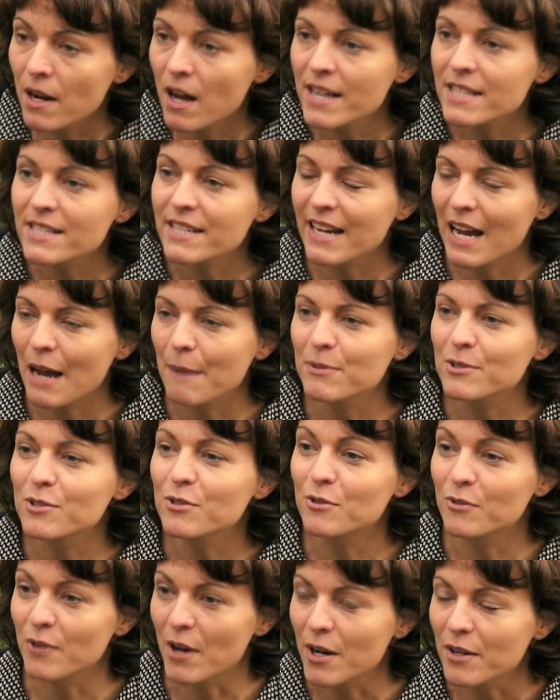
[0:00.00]
applied to
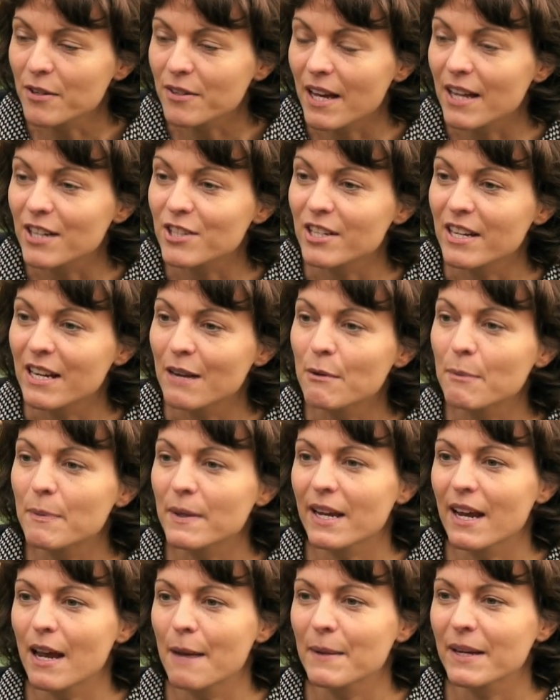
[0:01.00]
Capital Growth actually. We
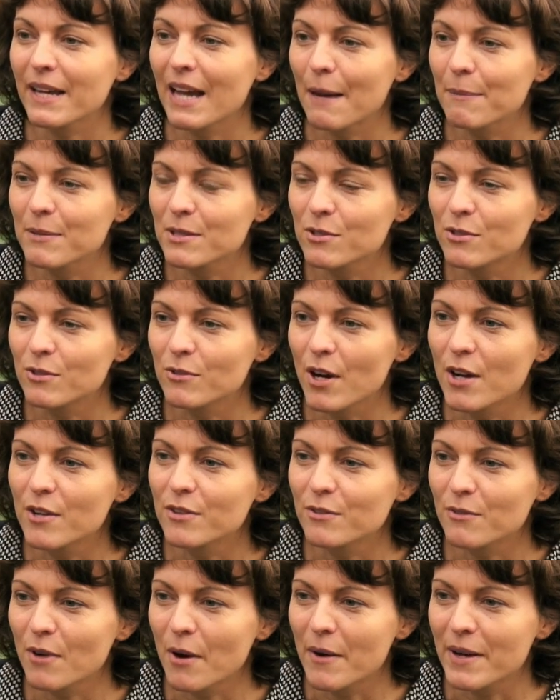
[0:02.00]
became a Capital
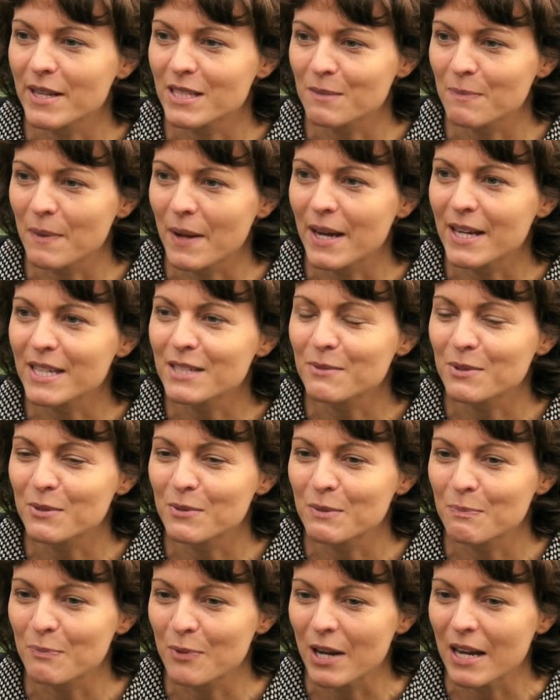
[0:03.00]
Growth growing space, which
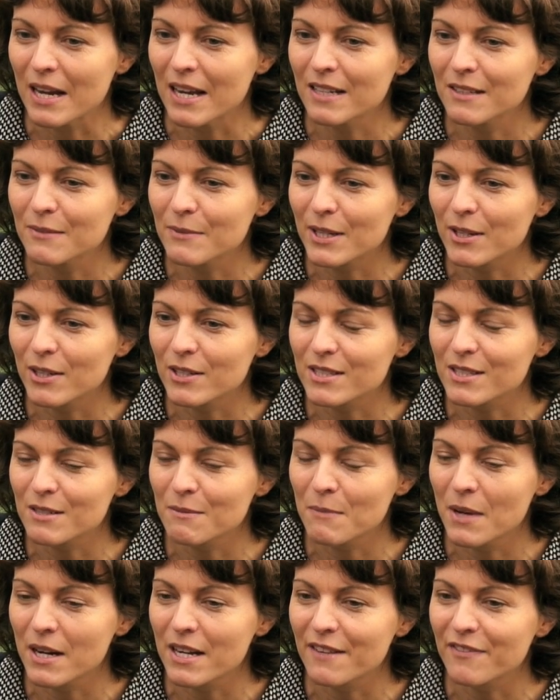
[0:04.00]
was brilliant. We got
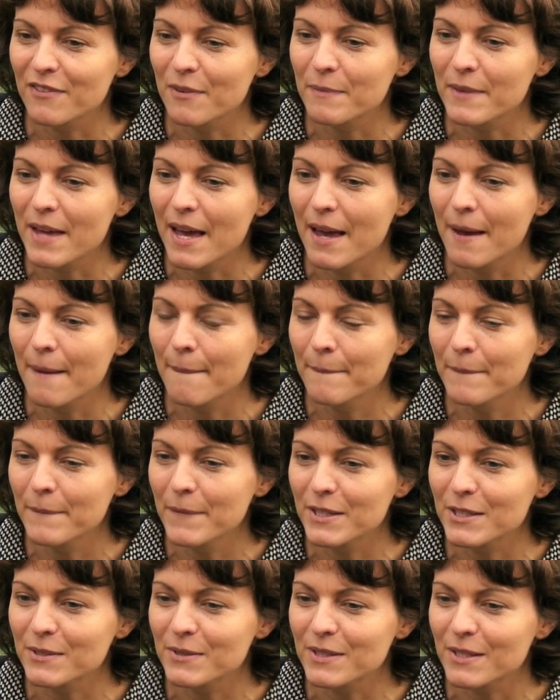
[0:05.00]
some money from
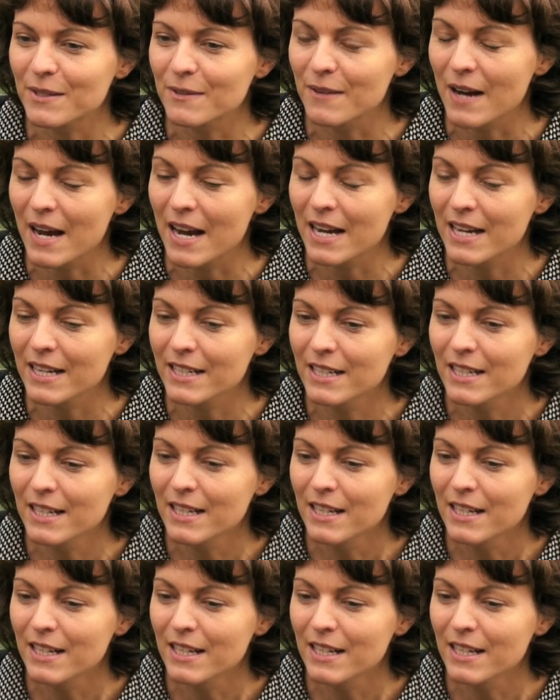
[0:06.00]
them, which was great.